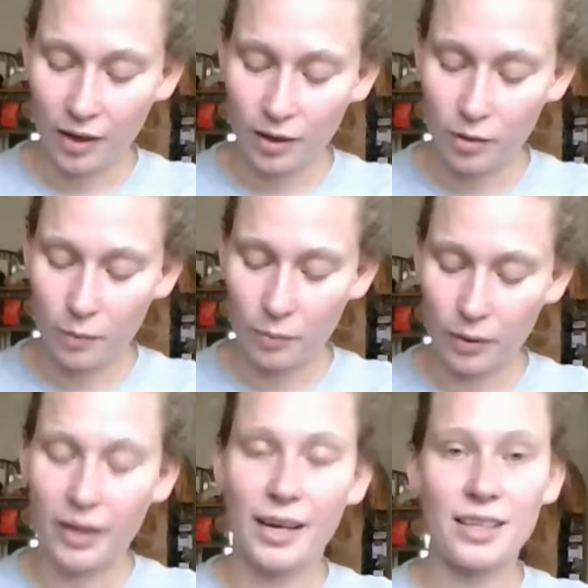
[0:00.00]
Ron, who'd been
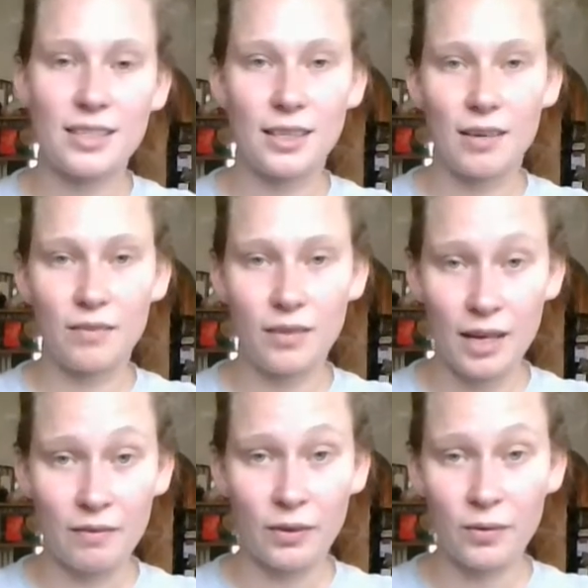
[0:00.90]
working next to
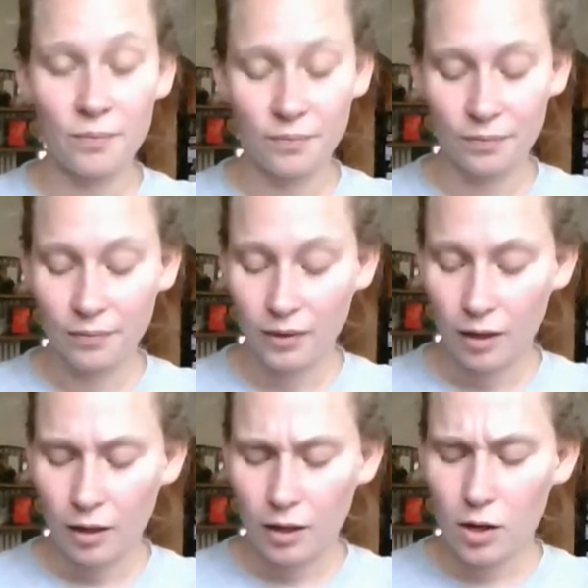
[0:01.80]
Neville.
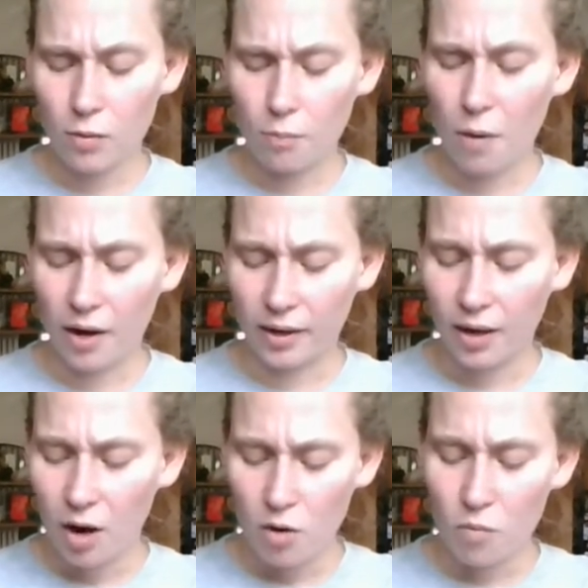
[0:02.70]
"You,
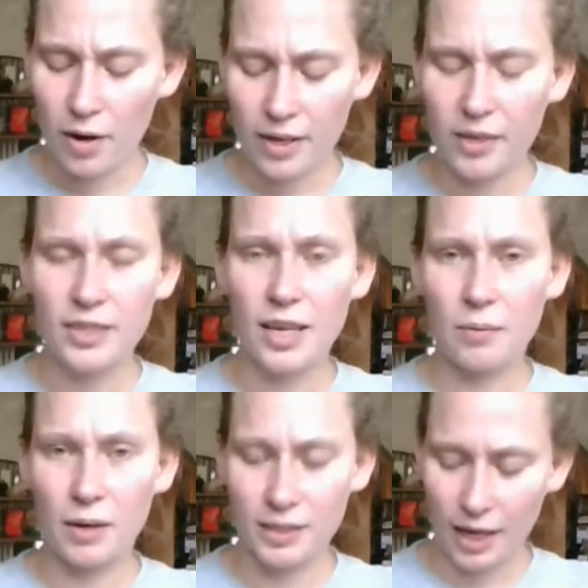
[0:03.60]
Potter, why didn't you tell
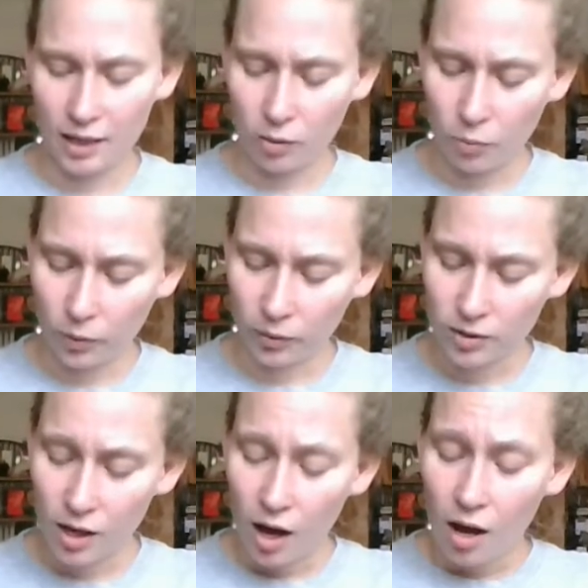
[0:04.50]
him not to add the
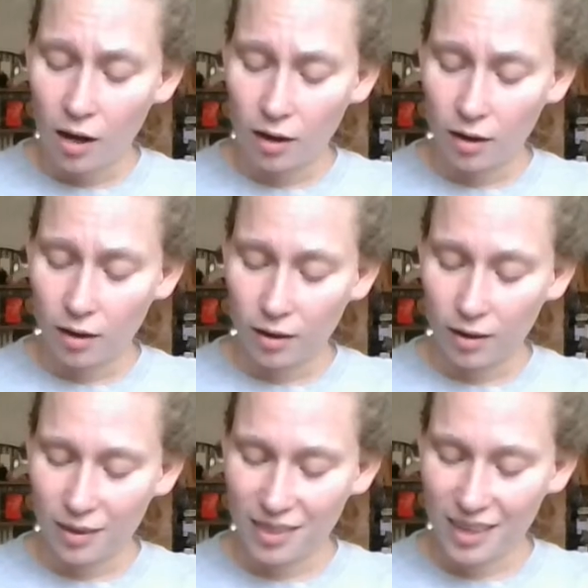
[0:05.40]
quills?
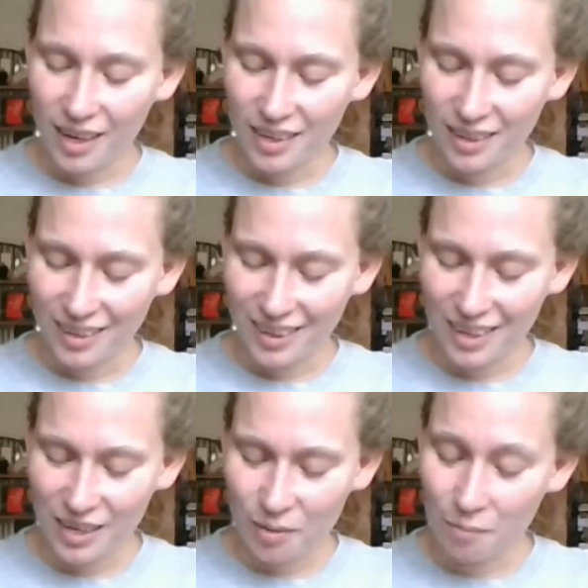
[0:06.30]
Thought
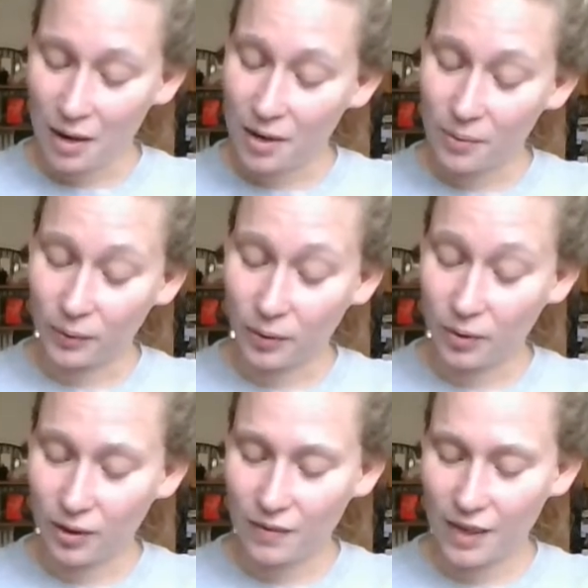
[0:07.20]
he'd make you look
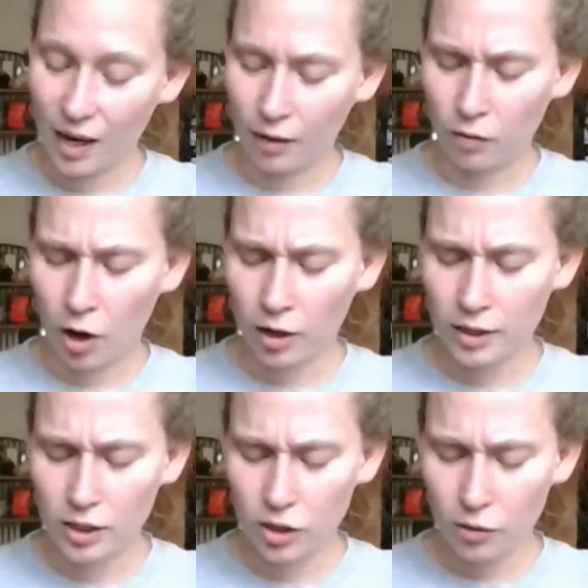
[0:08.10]
good if he got it wrong,
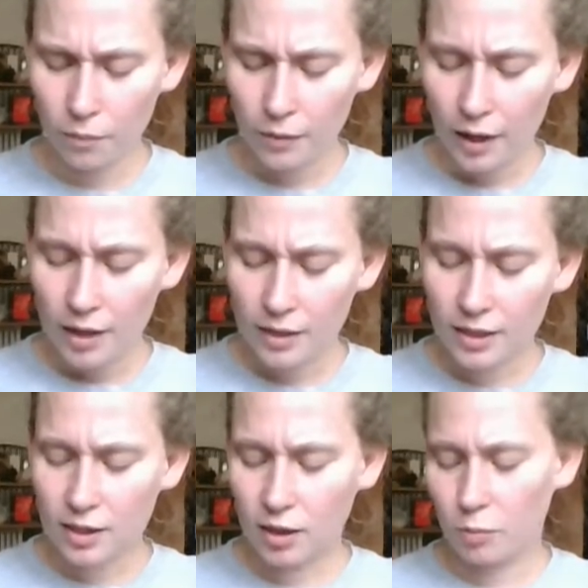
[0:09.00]
did you?
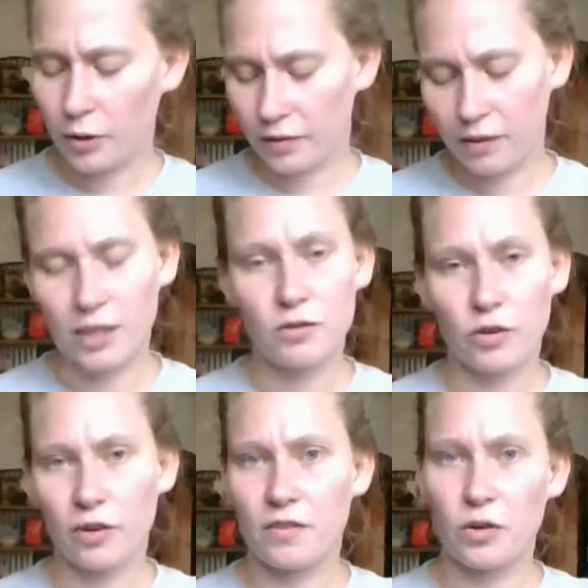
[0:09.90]
That's another point you've lost for
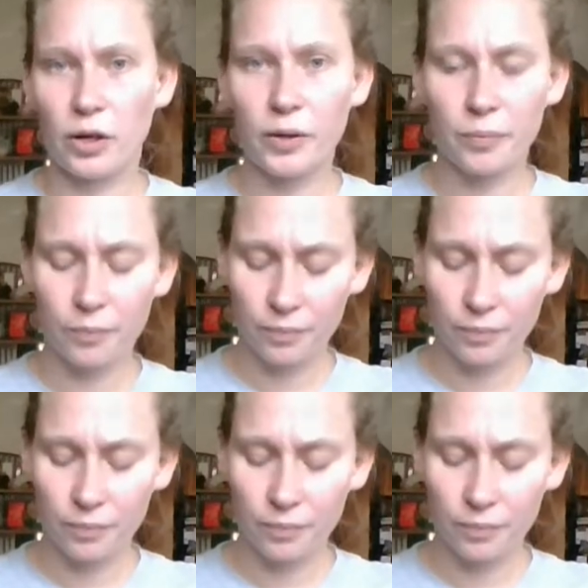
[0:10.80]
Gryffindor."